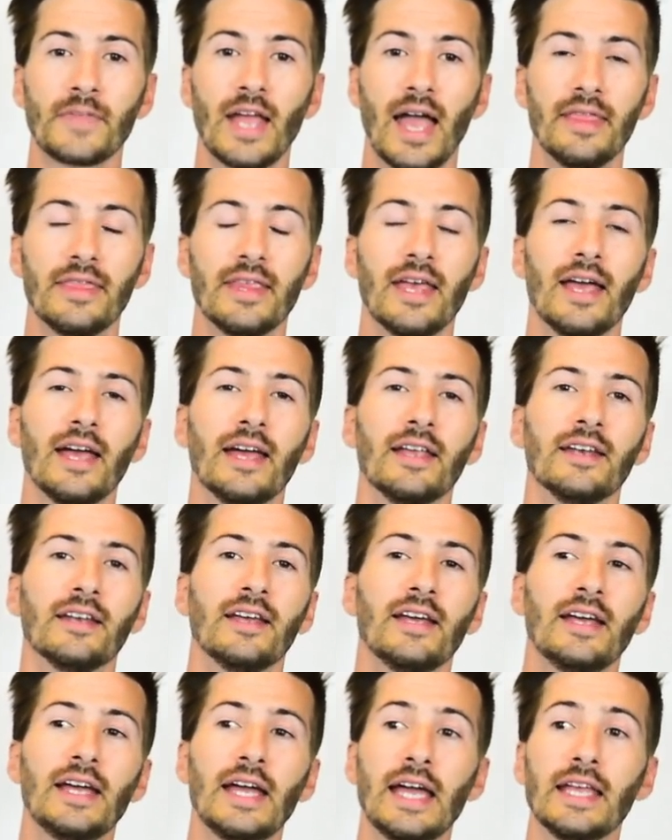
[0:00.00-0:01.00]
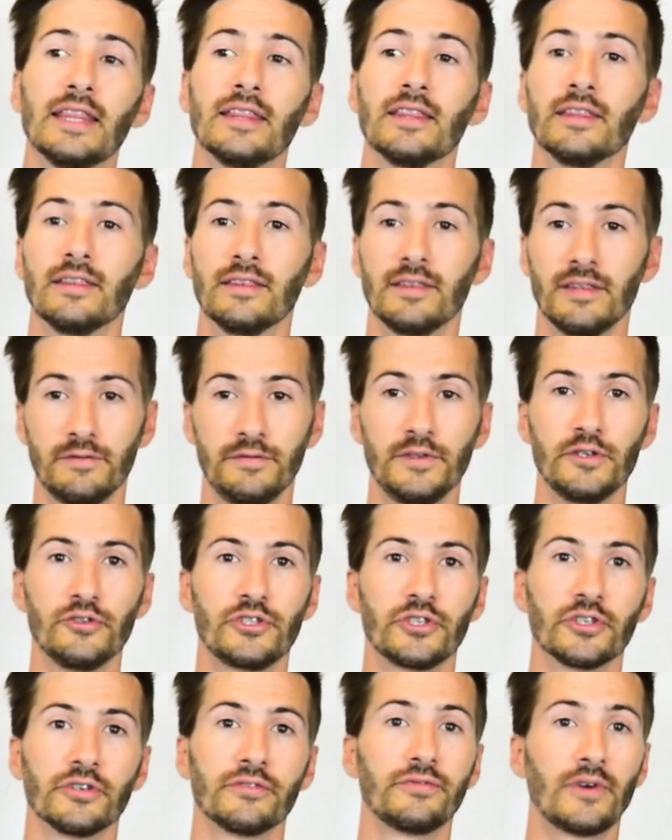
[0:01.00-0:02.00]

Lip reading: and then in the future,